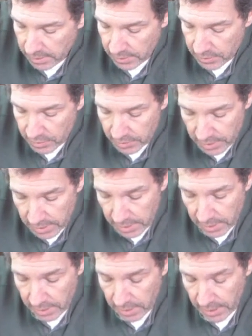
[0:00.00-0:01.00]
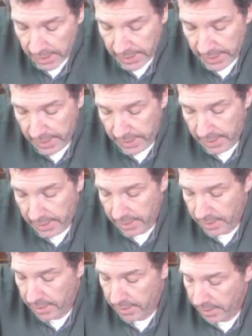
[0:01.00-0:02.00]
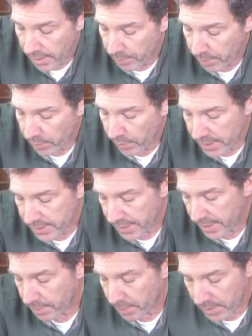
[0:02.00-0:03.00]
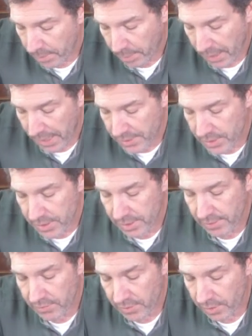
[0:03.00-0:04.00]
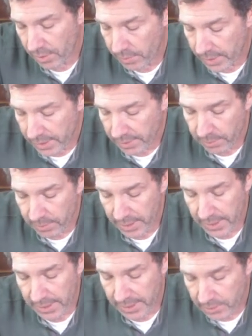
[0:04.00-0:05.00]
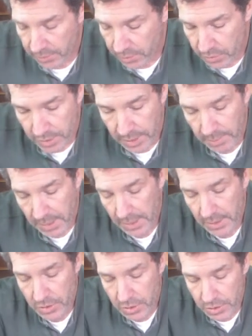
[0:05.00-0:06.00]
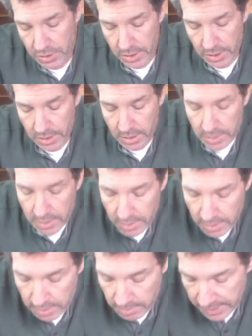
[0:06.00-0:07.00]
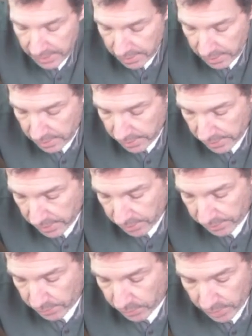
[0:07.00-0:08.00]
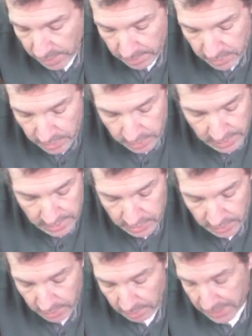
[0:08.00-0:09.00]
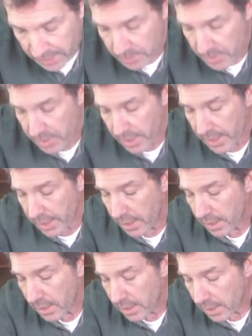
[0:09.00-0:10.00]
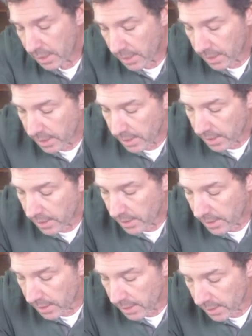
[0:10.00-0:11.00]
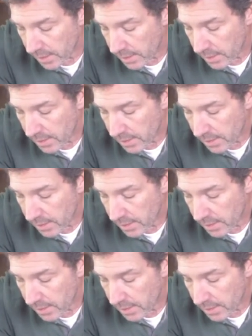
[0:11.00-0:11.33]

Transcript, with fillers: can see here, and I put red tape on the positives already, red electrical tape, just to make it clear for what I'm doing so I don't make a mistake, and uh,